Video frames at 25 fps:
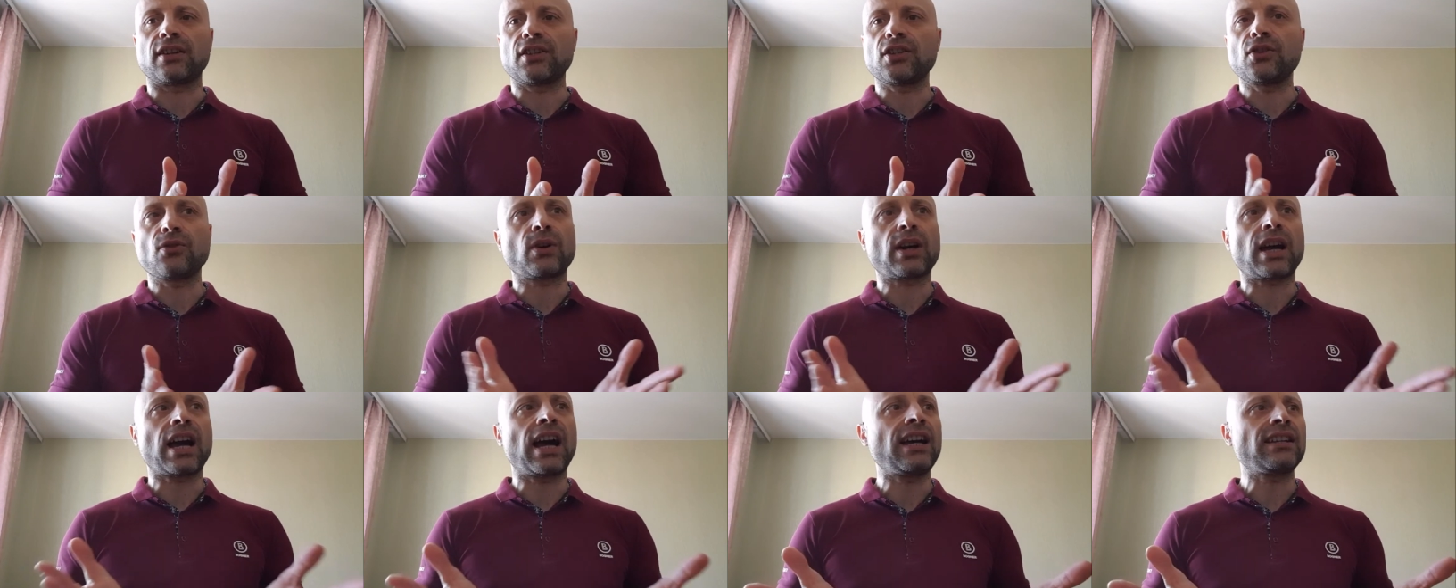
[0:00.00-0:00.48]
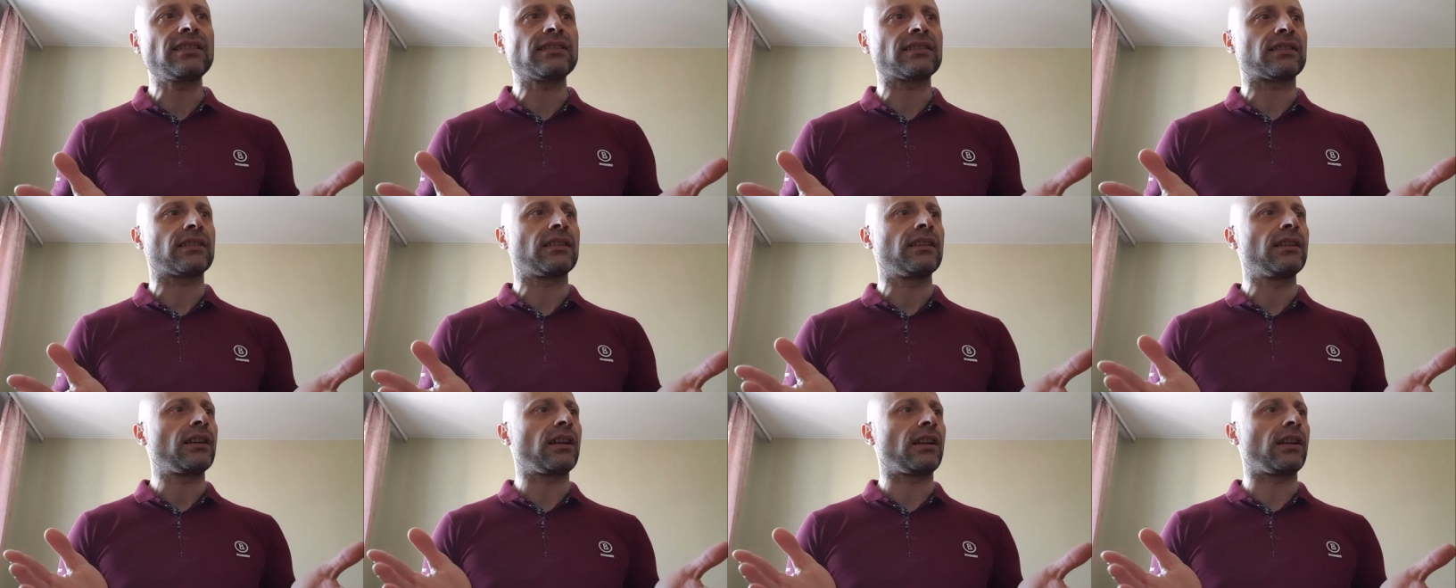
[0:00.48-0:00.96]
you can't
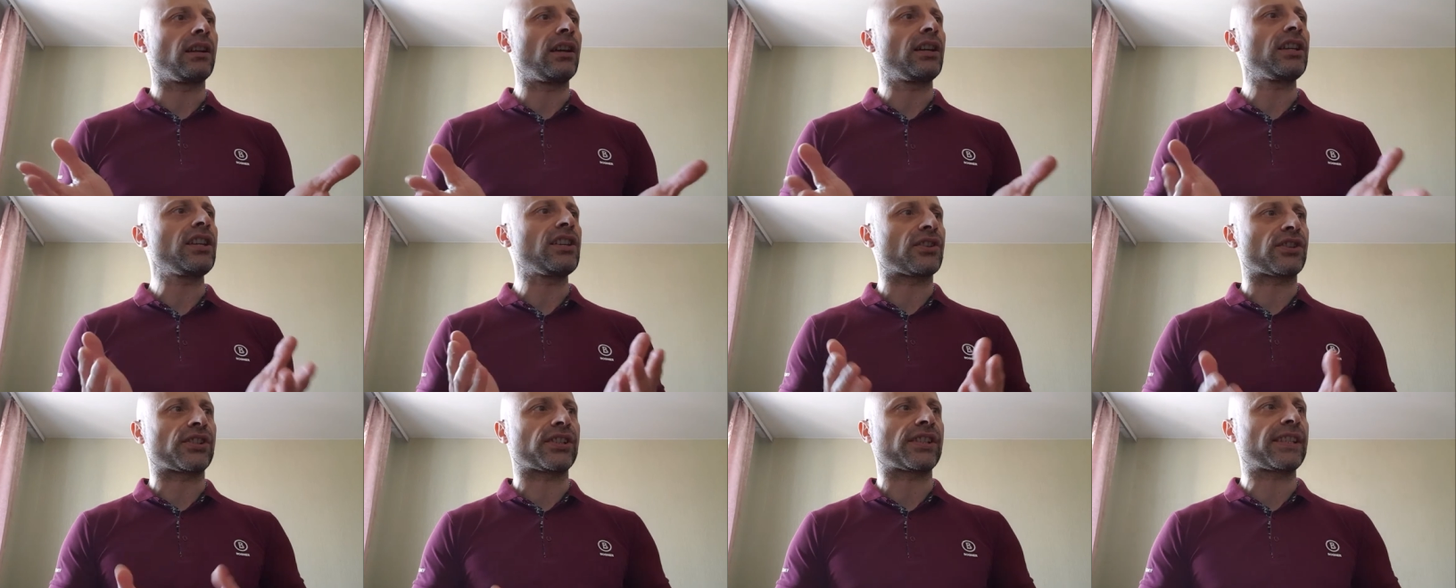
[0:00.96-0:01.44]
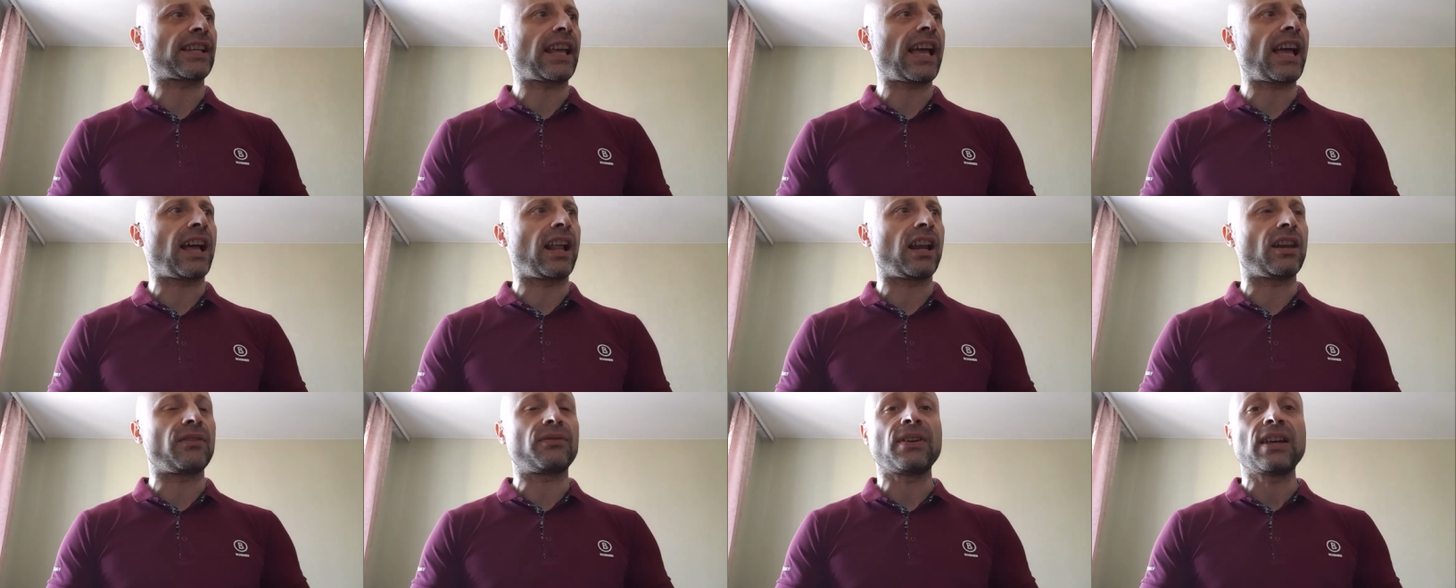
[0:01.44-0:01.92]
allow
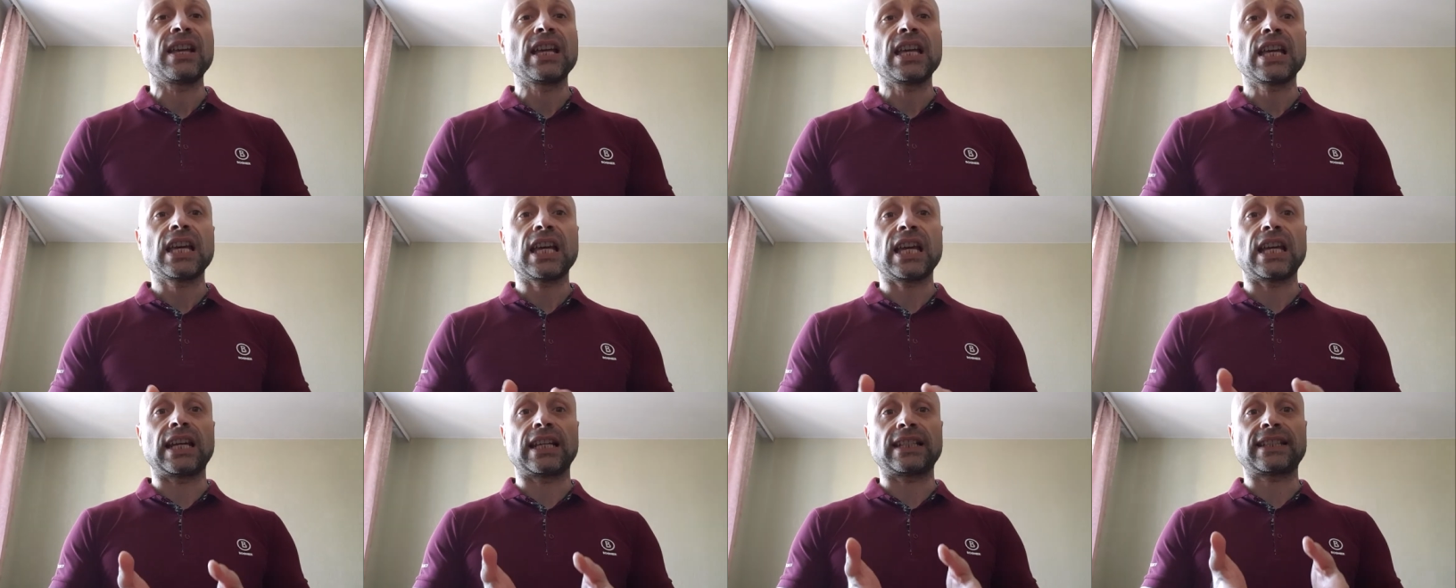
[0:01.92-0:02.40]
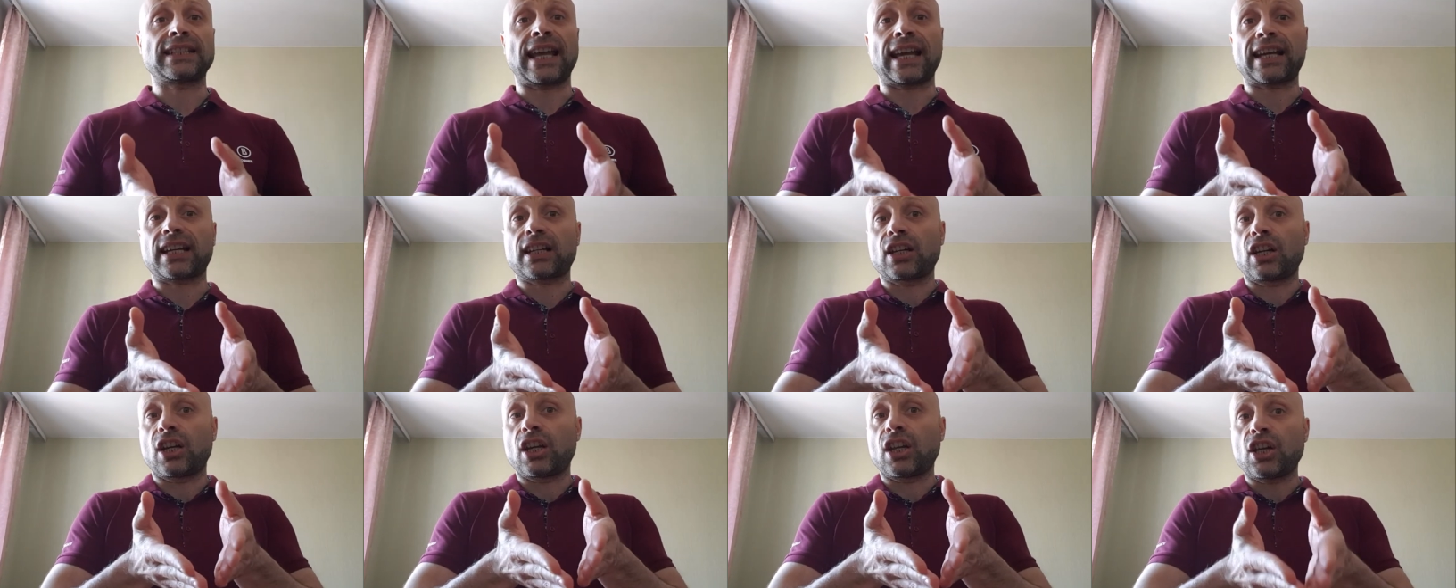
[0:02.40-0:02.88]
yourself in a
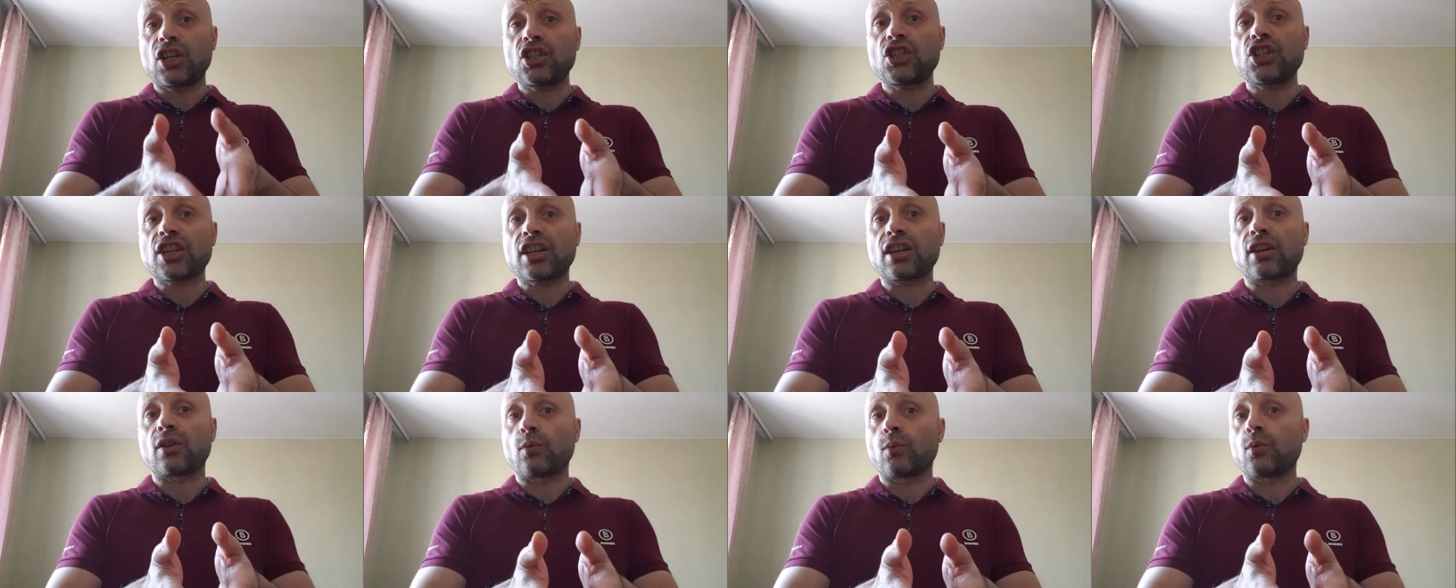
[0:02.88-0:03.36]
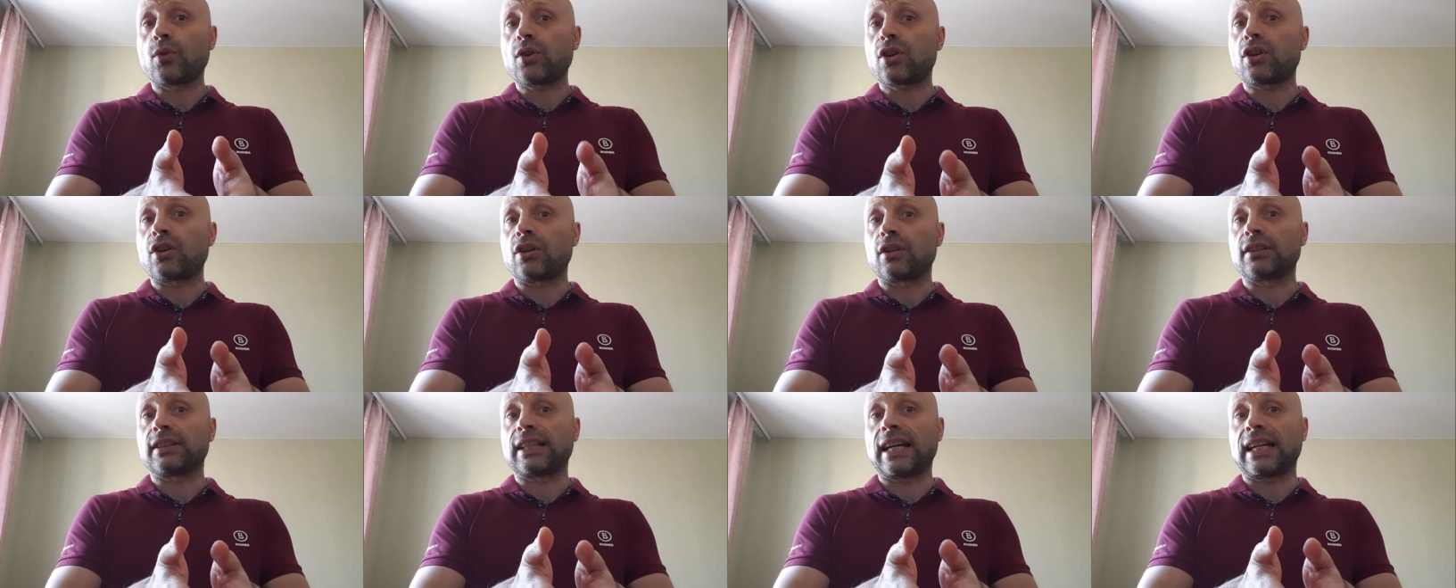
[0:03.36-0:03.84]
technological
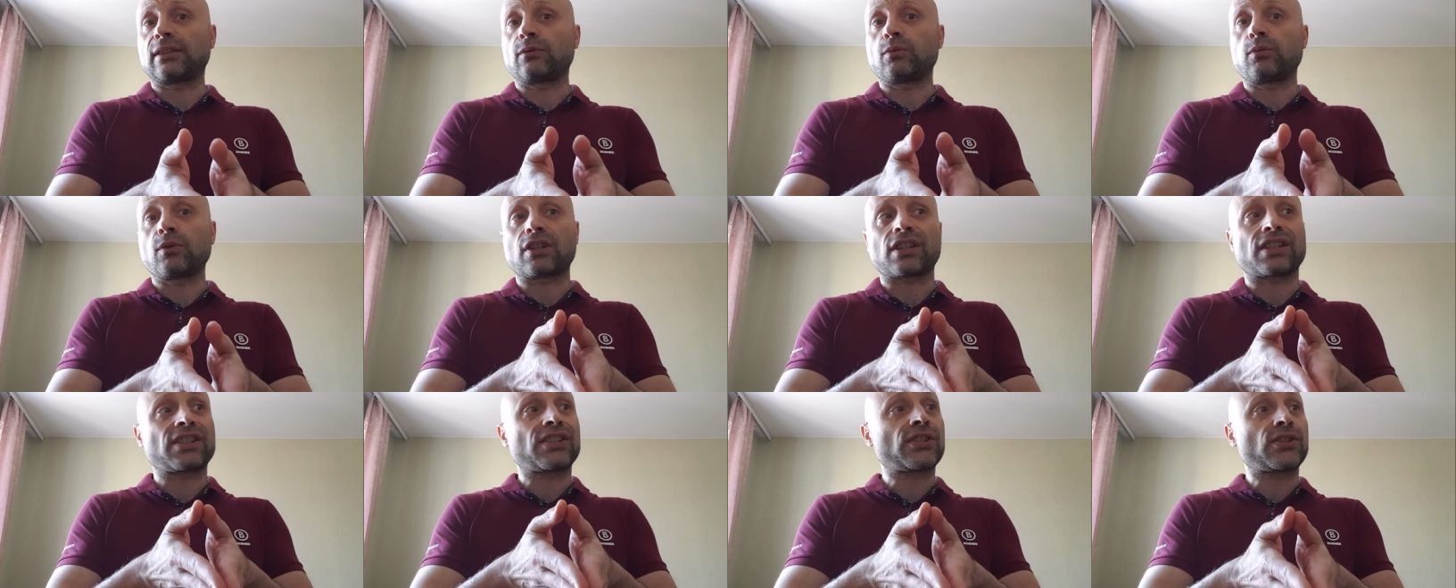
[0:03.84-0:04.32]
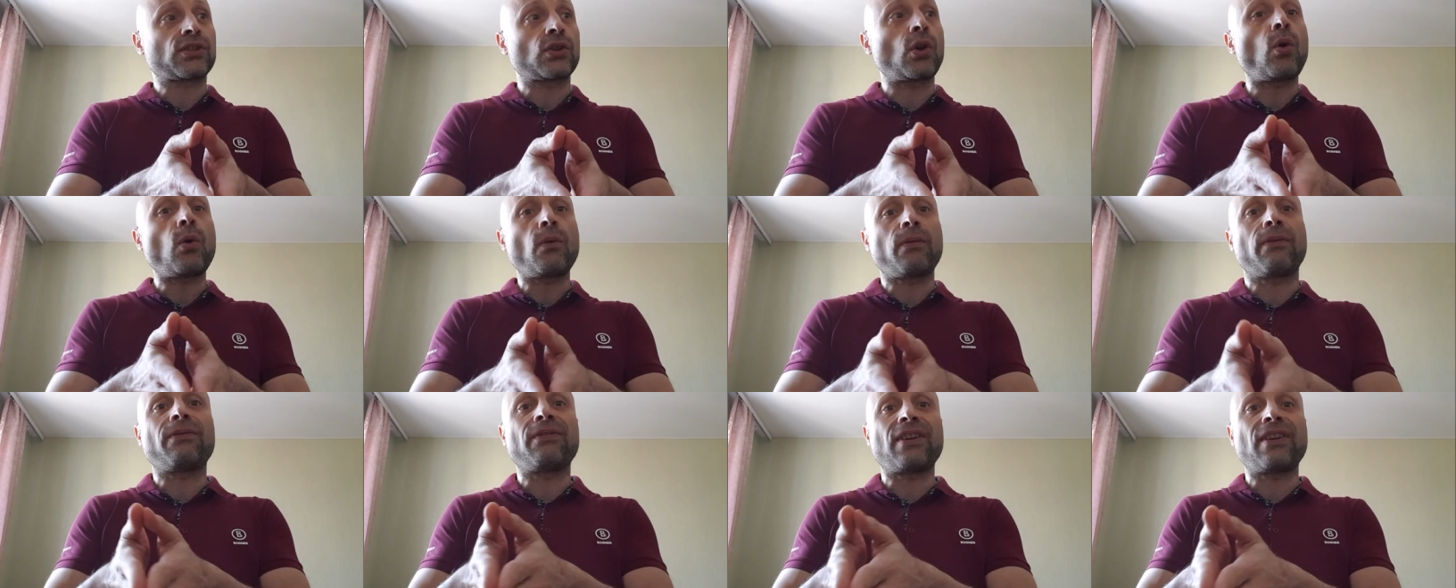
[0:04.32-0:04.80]
world that works
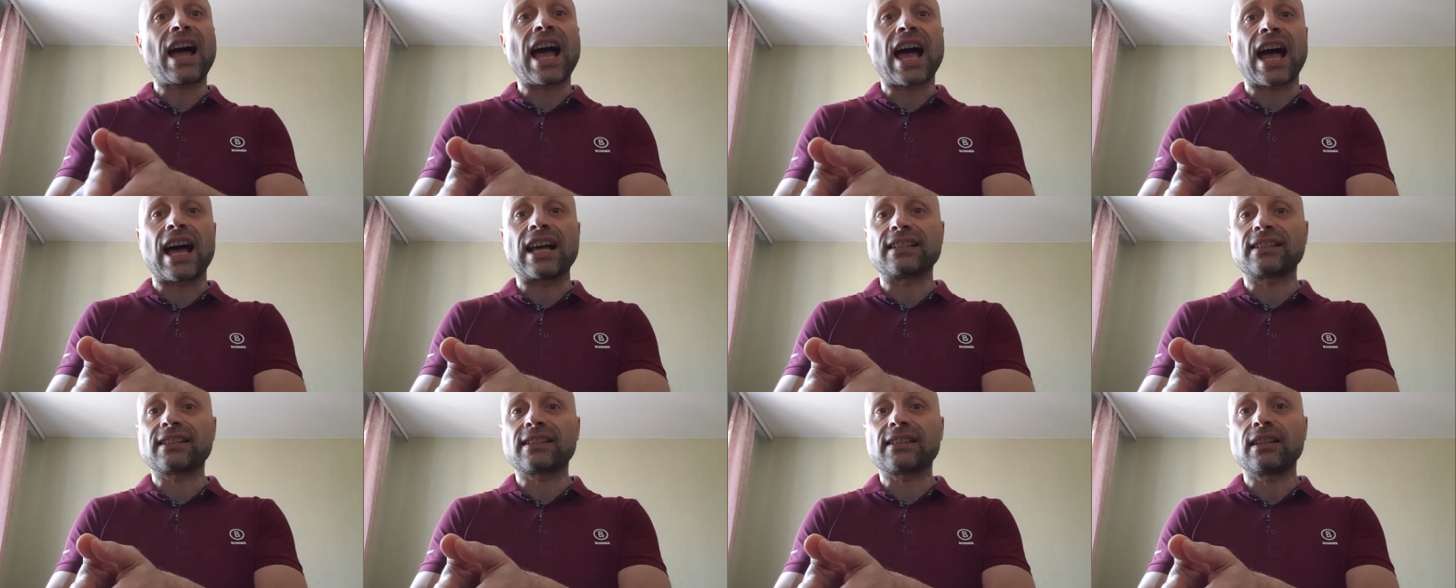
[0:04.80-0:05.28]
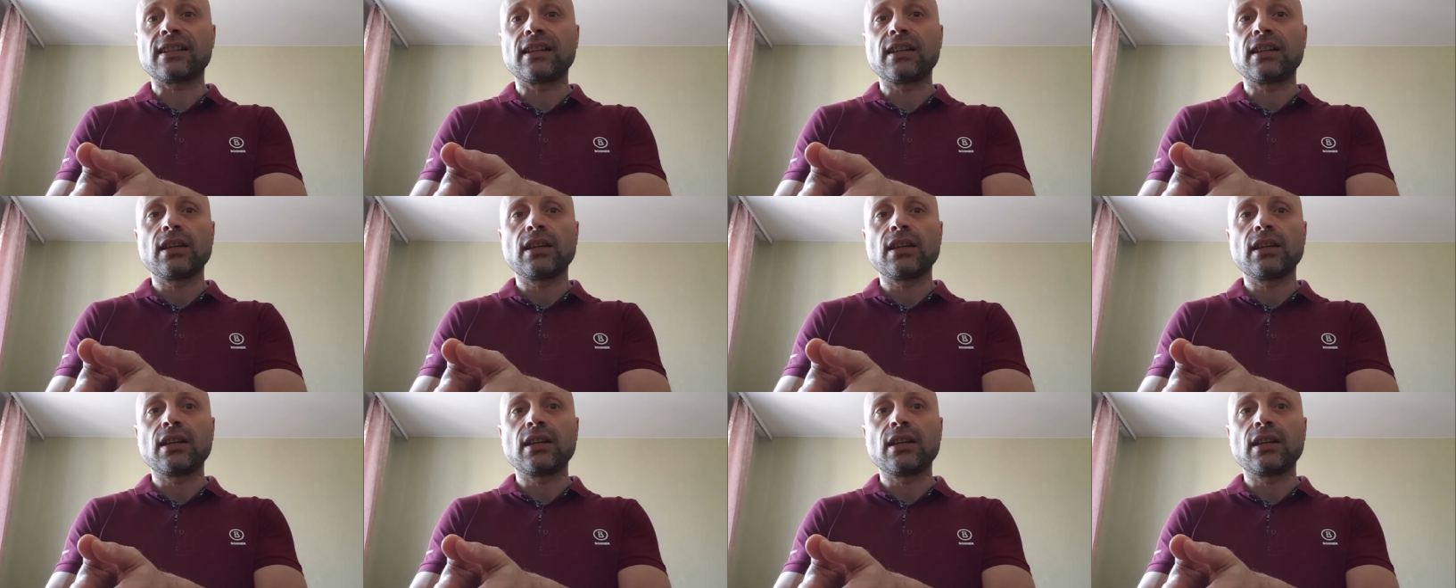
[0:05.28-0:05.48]
so fast